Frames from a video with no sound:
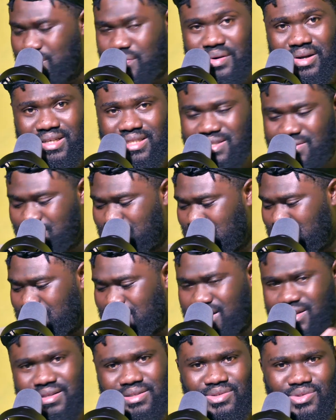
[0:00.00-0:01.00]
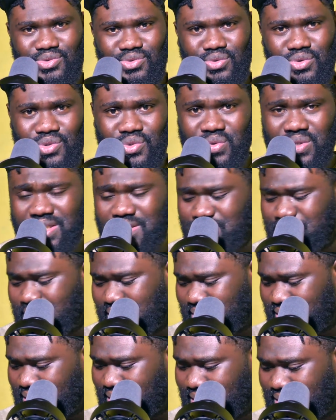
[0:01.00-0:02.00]
pressed, but there's two switch
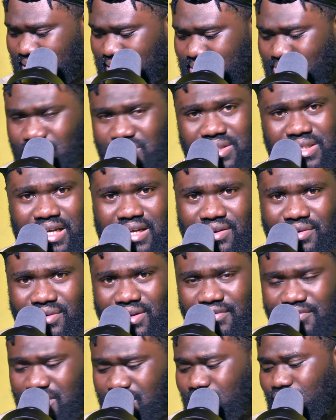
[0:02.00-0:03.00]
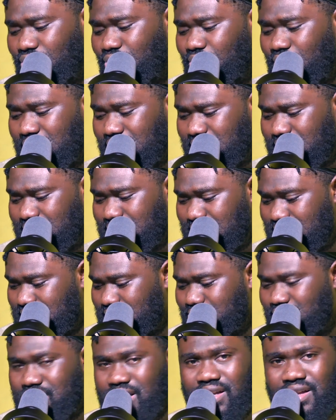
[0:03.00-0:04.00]
buttons, which I don't even know what it
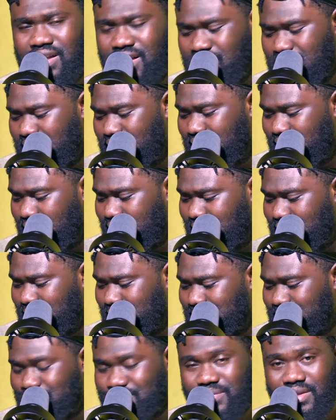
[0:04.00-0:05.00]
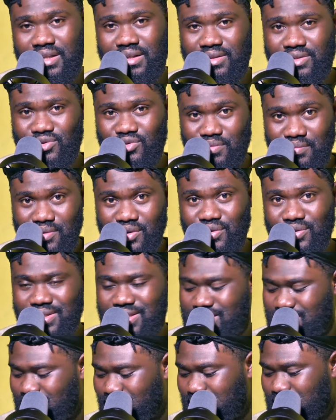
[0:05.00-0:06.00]
does. But to
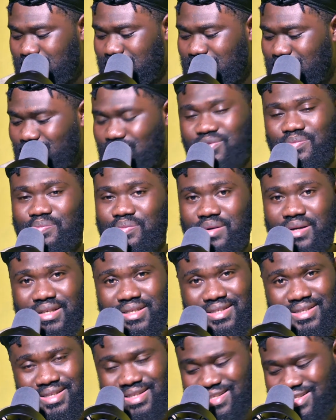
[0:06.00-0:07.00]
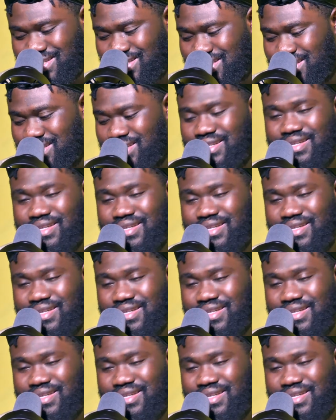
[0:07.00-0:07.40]
mute, you just need to press this.